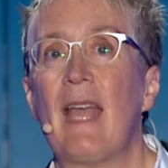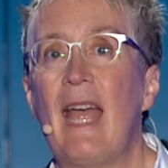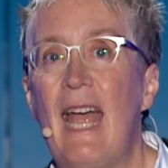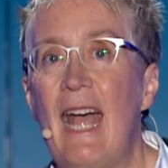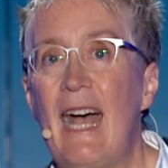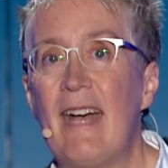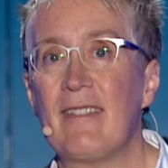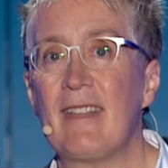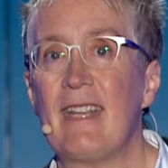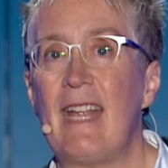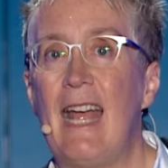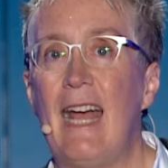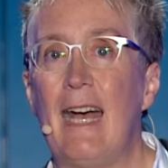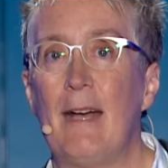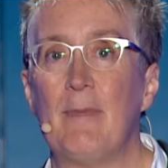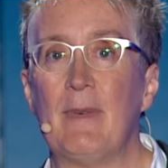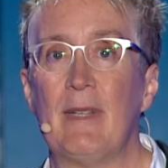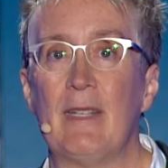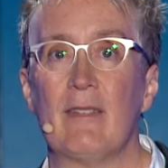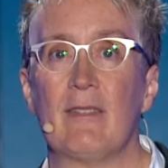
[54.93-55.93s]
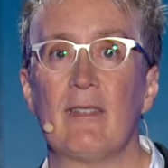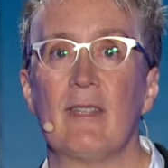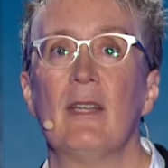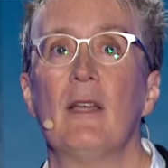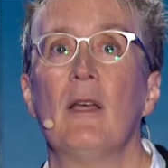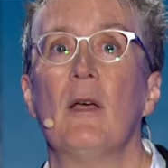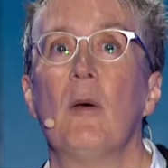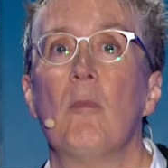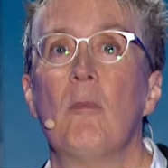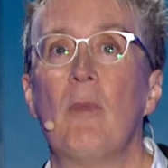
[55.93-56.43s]
As it happened,
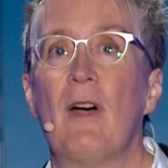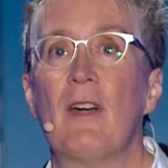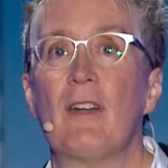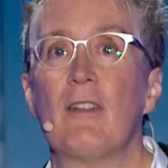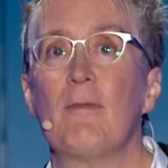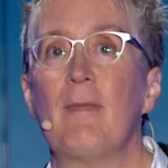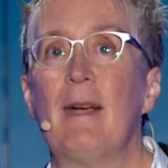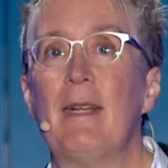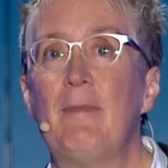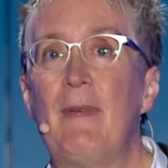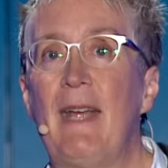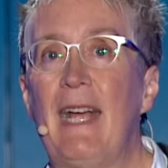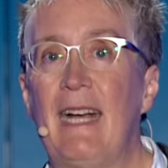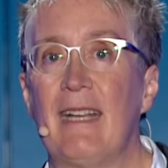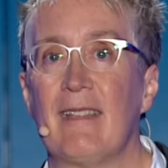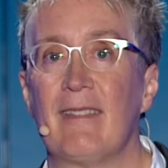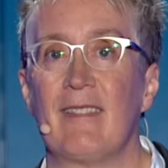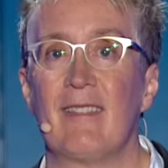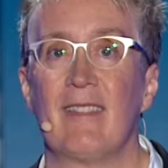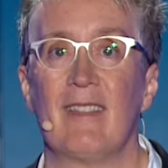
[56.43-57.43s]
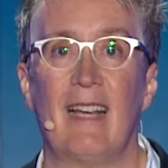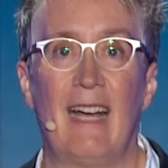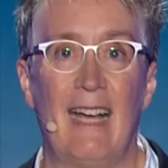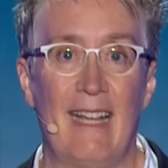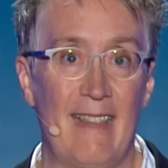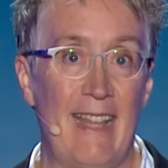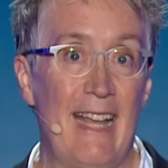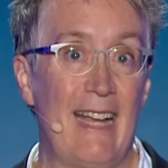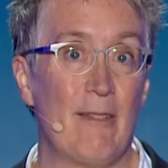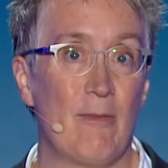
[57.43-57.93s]
part of my path
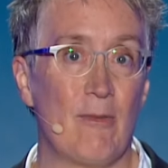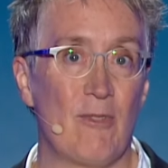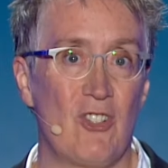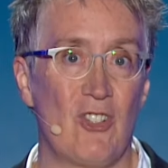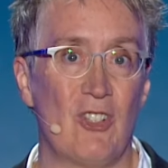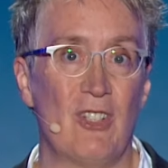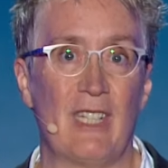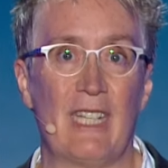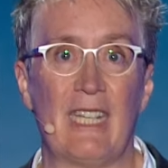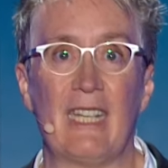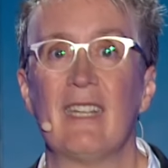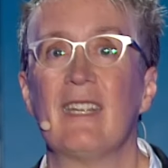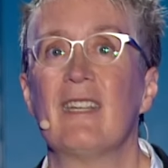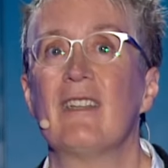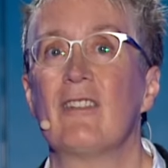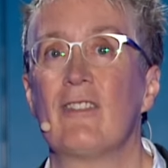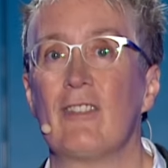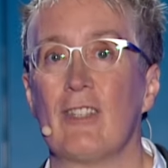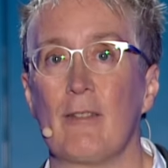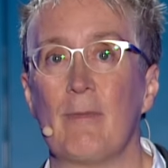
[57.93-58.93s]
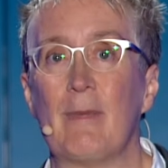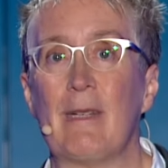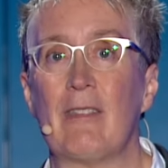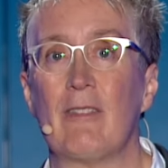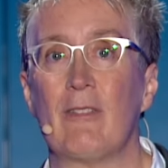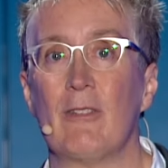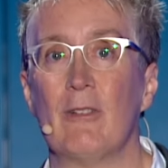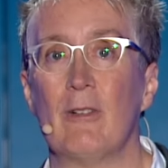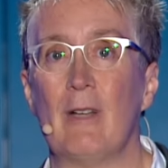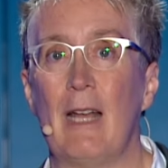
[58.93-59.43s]
on that journey took me
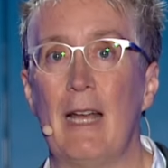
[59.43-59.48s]
through